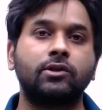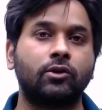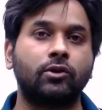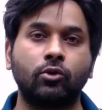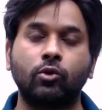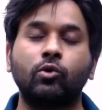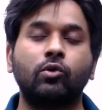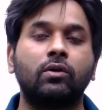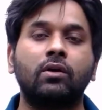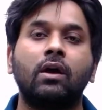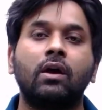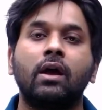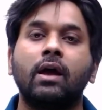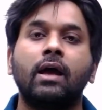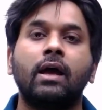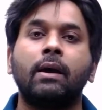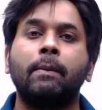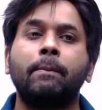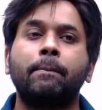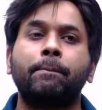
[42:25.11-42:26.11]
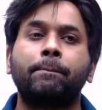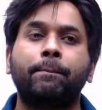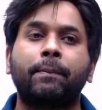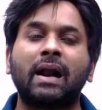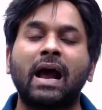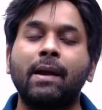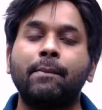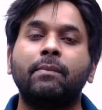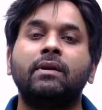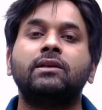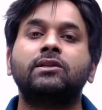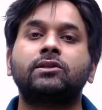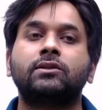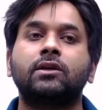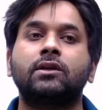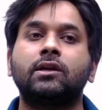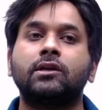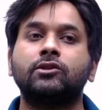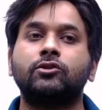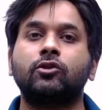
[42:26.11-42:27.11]
No, Prime Minister
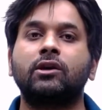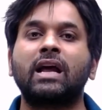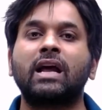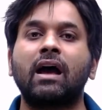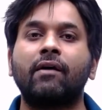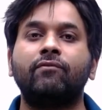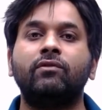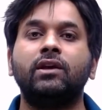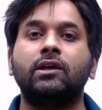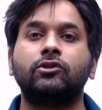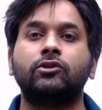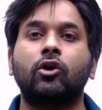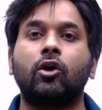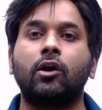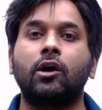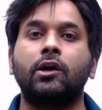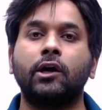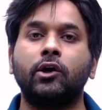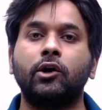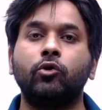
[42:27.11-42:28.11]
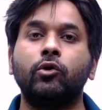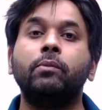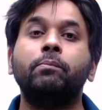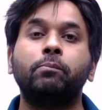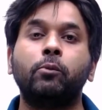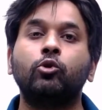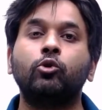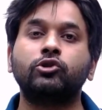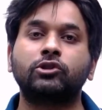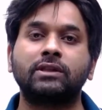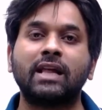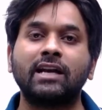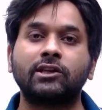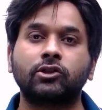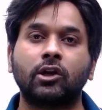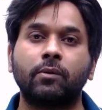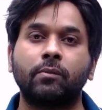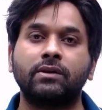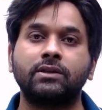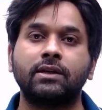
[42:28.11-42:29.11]
does not have the authority to impose
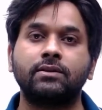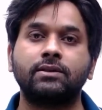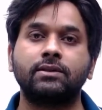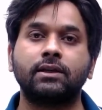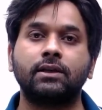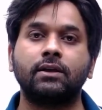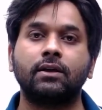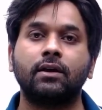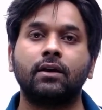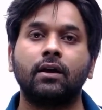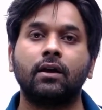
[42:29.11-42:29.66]
national emergency.